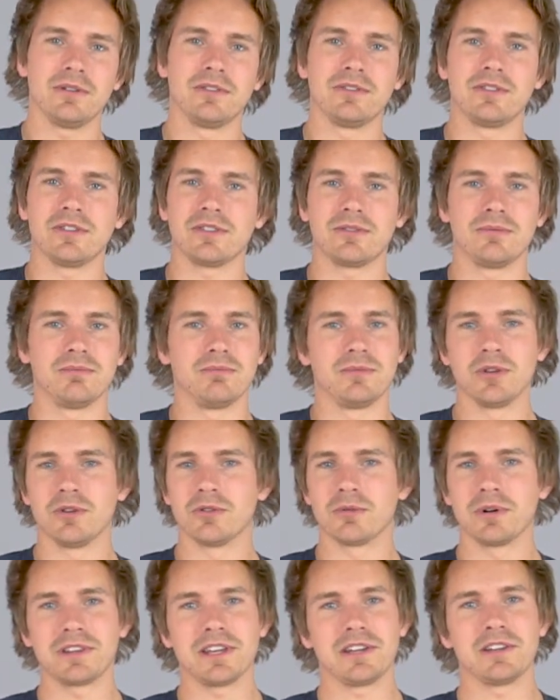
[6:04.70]
is just
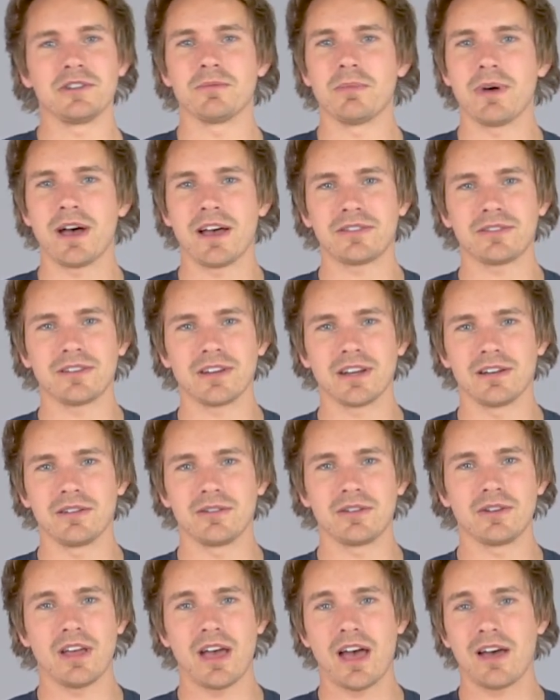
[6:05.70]
doing what they do best and
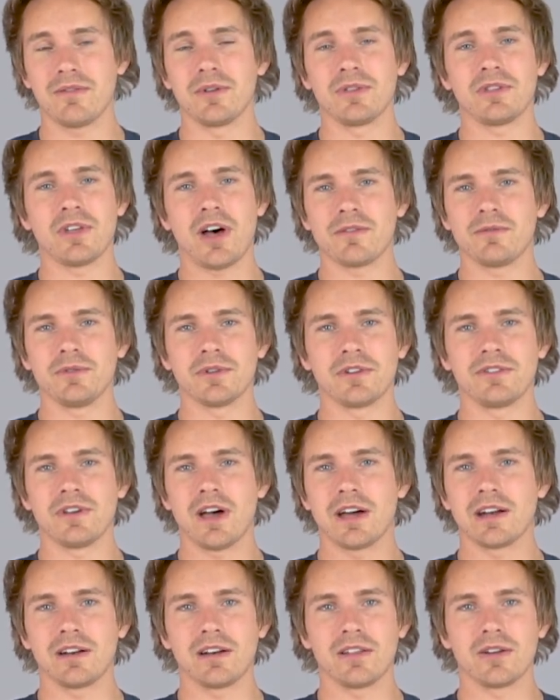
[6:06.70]
having thoughtful
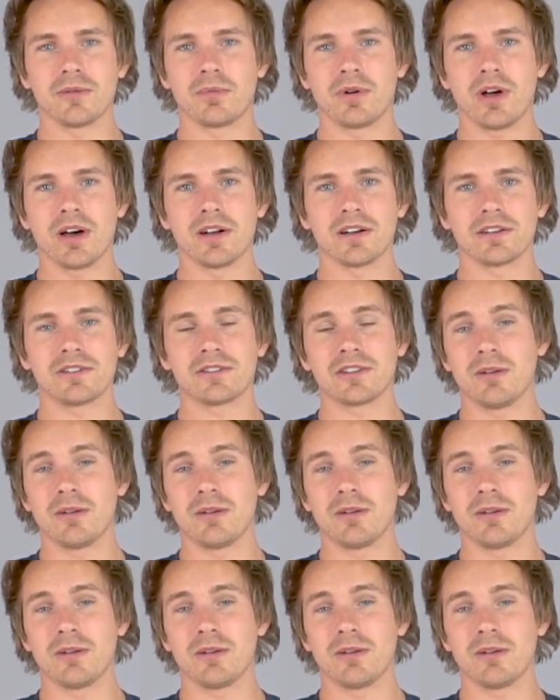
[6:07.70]
design into their products,